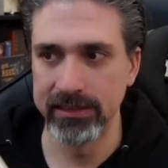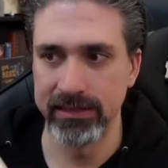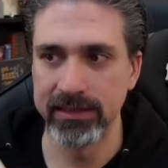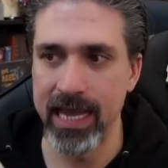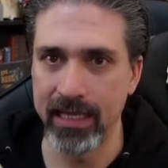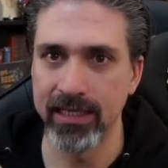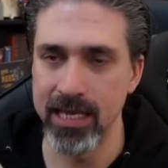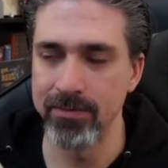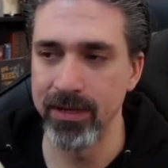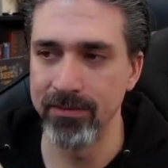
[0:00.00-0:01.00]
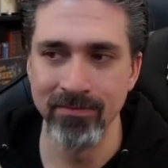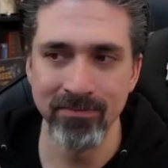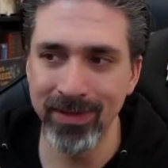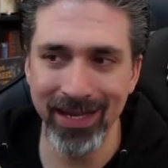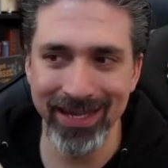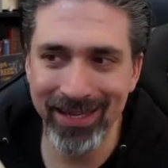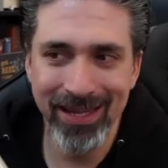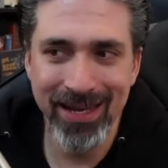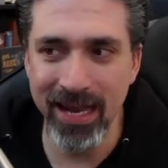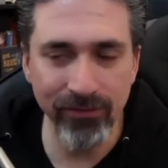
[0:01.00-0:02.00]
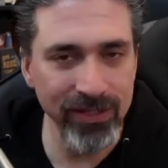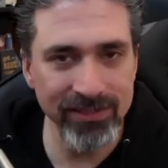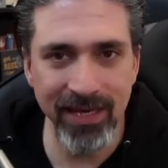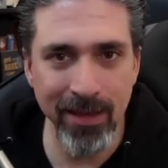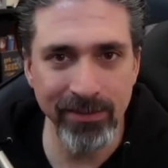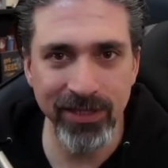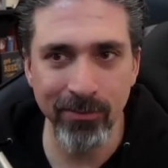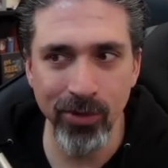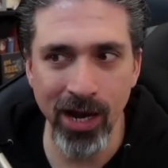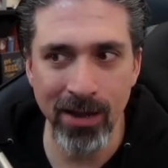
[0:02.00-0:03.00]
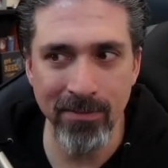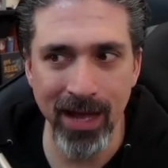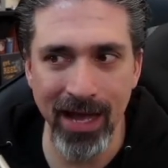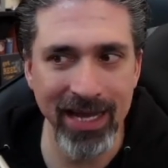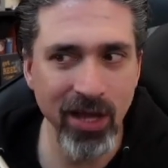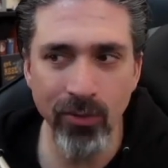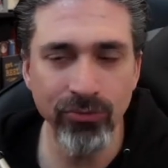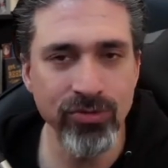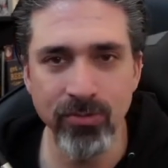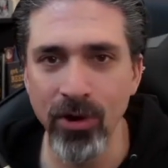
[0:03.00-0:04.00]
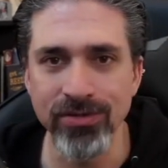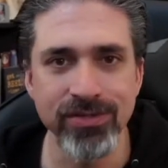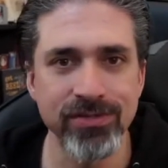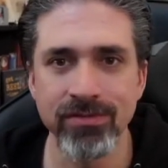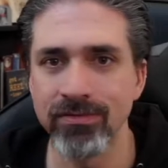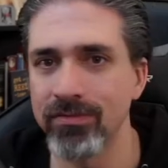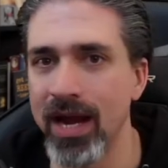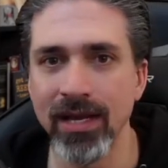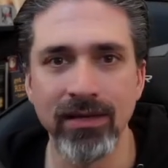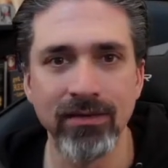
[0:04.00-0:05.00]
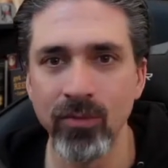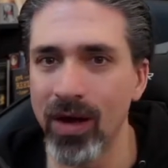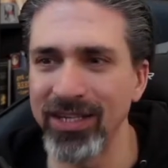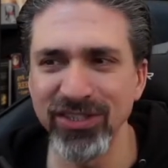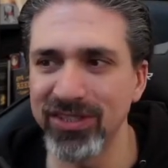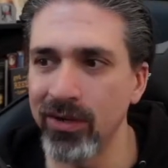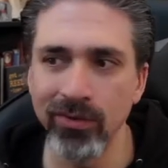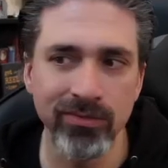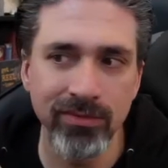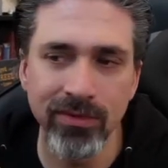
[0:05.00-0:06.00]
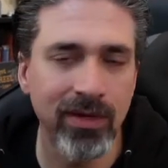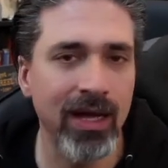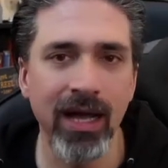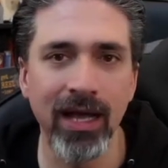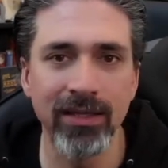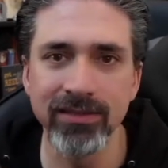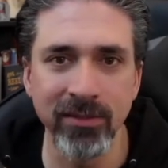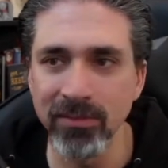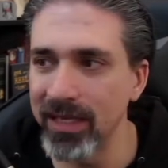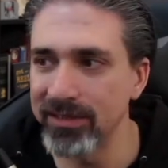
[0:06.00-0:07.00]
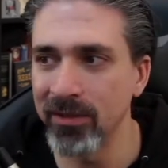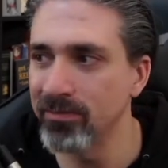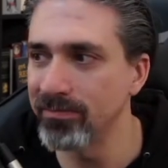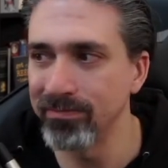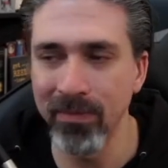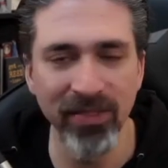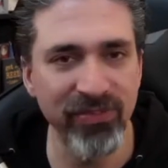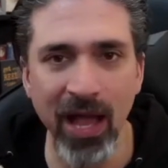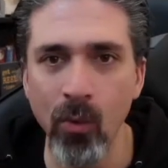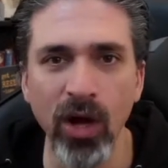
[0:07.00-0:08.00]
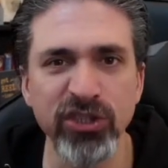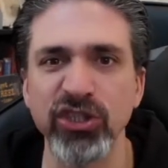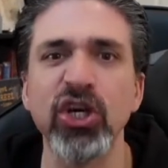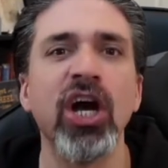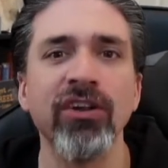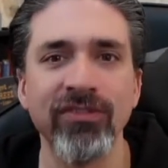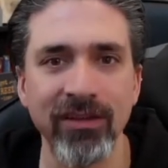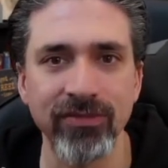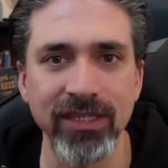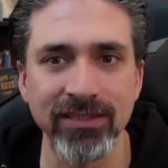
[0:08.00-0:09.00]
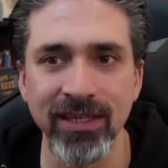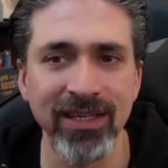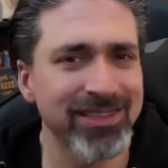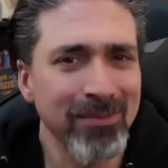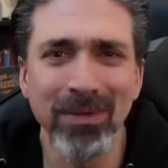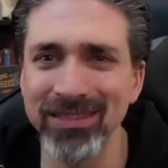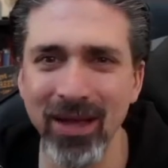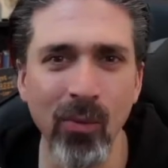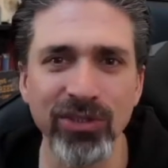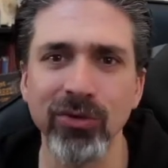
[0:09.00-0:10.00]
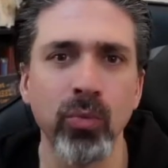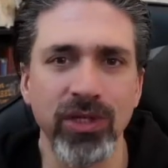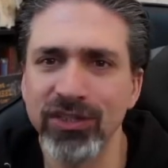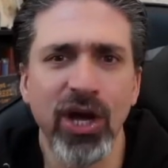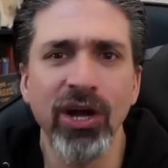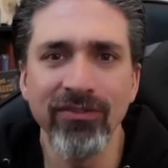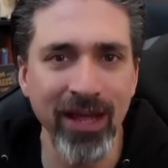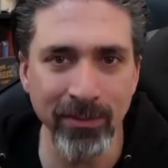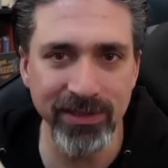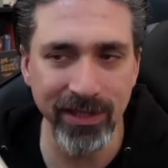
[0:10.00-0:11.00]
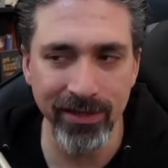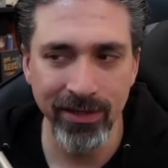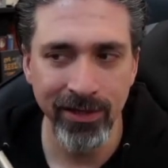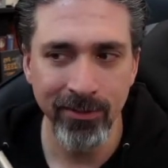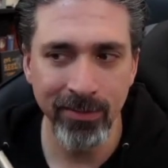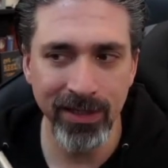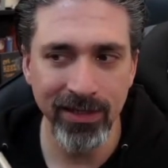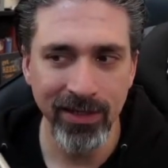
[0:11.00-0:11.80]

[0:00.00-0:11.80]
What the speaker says: yeah, keep it. But like Netflix and Amazon Prime, I go through spurts, right? Where I just don't, some months I watch a ton of Netflix. Some months I watch a ton of Amazon. But